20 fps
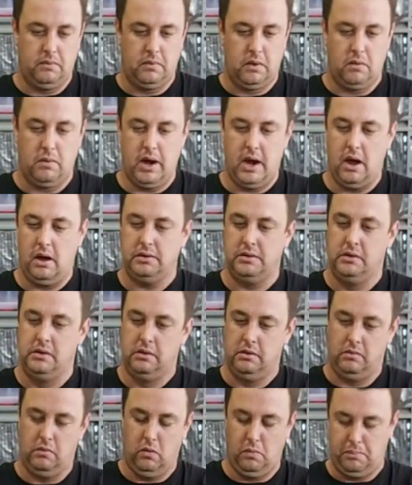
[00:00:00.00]
around
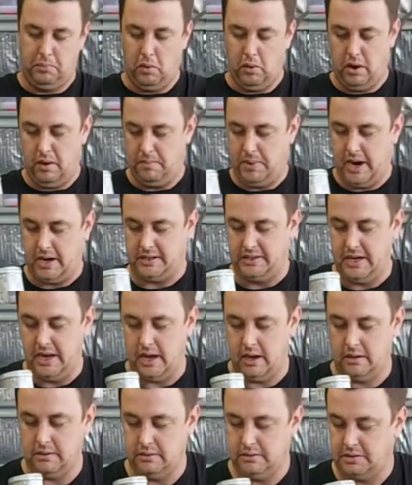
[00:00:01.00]
will point it back
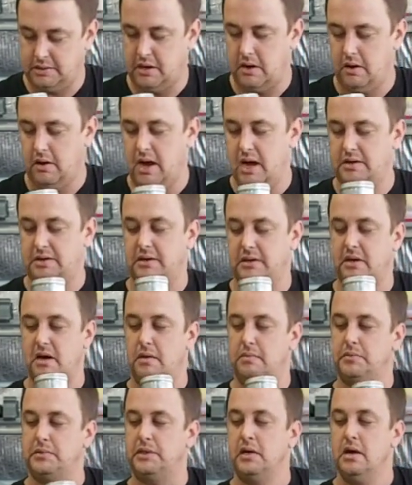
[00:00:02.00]
down. So as it
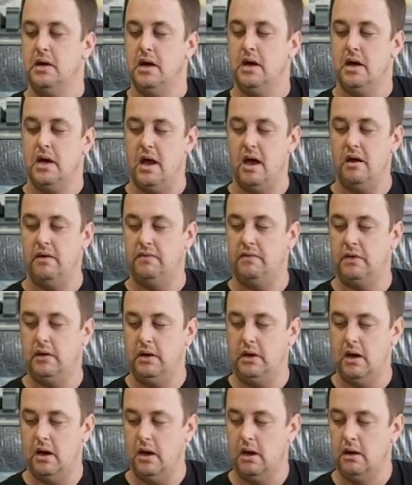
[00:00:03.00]
comes out of
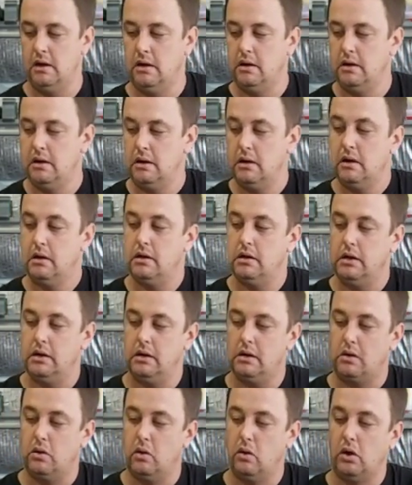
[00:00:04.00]
the
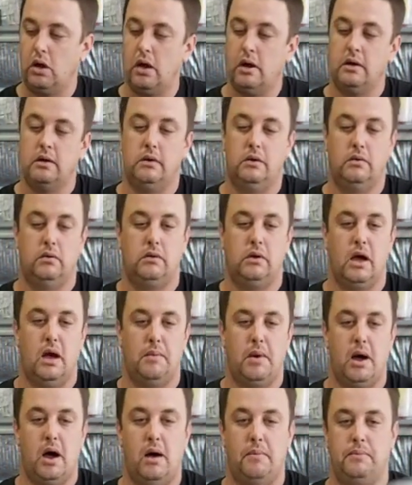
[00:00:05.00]
intercooler, it will come
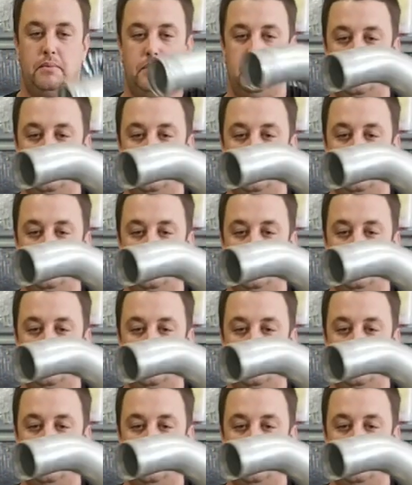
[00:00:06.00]
up,